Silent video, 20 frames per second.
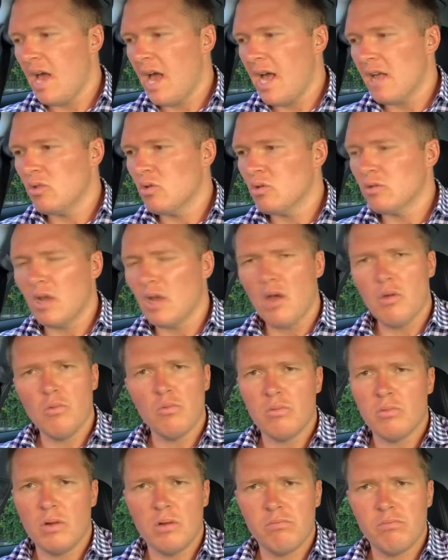hey, look, no,
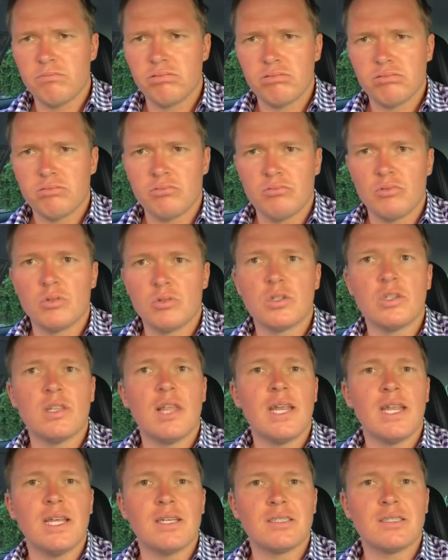we'll do
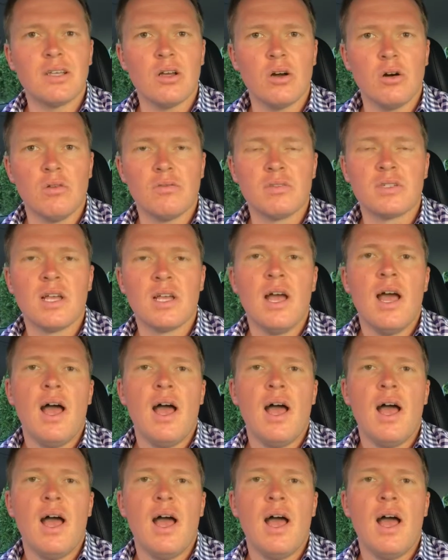that ourselves.